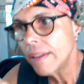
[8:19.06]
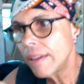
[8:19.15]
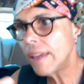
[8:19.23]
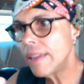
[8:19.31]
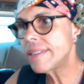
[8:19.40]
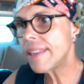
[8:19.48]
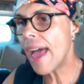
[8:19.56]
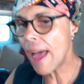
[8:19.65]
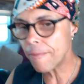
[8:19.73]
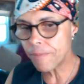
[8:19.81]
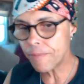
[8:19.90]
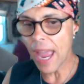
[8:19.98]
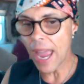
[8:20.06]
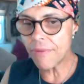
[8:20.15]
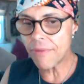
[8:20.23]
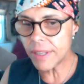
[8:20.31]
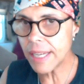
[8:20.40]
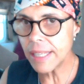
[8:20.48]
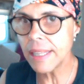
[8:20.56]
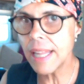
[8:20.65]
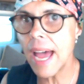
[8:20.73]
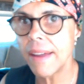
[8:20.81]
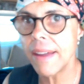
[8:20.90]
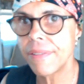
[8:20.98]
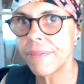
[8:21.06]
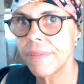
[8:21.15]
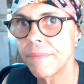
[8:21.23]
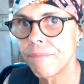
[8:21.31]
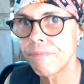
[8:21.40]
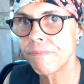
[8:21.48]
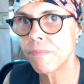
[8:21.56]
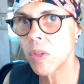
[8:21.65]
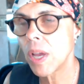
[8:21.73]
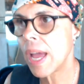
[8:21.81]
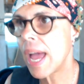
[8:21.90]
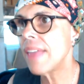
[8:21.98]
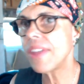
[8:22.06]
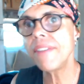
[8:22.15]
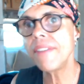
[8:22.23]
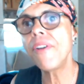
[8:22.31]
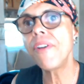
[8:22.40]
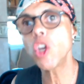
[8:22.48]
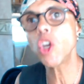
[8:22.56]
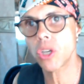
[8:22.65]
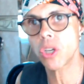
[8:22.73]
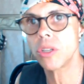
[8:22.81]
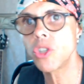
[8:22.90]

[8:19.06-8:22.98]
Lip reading: is that everything in life has a function